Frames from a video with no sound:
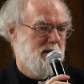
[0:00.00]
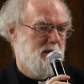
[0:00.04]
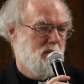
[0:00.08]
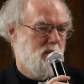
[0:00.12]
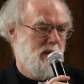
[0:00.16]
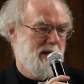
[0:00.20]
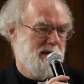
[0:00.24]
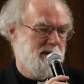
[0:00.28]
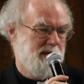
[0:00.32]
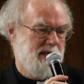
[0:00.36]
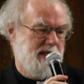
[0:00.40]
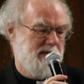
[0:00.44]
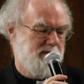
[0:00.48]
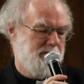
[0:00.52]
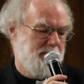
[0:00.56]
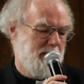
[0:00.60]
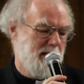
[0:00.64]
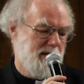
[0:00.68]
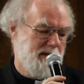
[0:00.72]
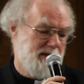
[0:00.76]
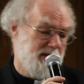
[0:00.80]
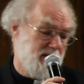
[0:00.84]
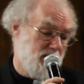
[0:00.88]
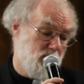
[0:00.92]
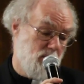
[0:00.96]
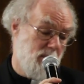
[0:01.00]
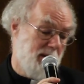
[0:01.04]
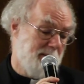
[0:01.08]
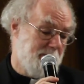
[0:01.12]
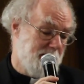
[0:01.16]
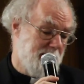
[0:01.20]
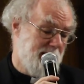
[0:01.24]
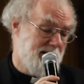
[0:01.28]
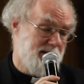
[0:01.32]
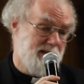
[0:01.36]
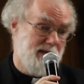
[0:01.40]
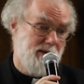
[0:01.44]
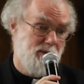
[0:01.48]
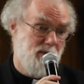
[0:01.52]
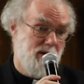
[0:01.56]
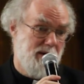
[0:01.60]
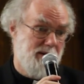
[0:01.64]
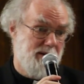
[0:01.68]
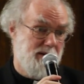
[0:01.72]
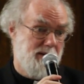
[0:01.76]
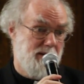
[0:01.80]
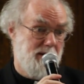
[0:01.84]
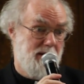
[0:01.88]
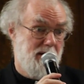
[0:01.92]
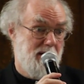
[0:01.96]
one set of policies of one party
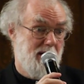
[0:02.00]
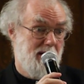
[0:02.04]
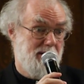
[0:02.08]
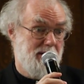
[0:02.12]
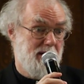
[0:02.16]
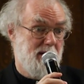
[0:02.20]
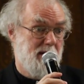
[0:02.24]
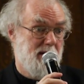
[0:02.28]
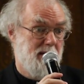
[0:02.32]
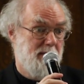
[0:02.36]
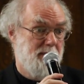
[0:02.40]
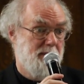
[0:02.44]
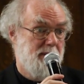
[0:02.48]
rather than another.